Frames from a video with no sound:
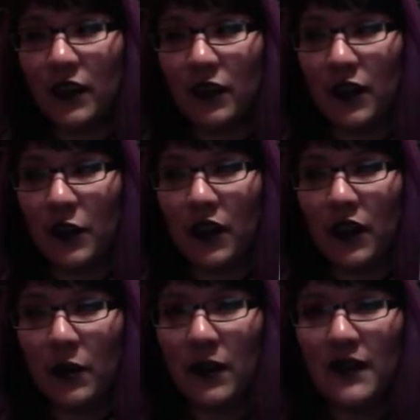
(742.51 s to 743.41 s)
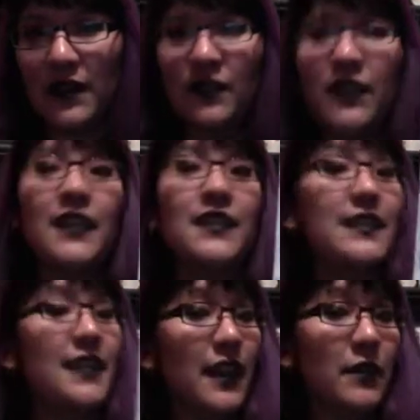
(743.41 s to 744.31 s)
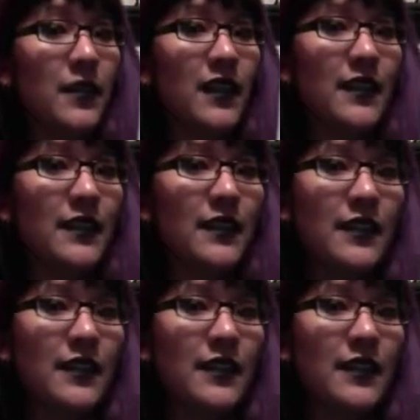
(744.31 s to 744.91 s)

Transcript: requirements of the assignment.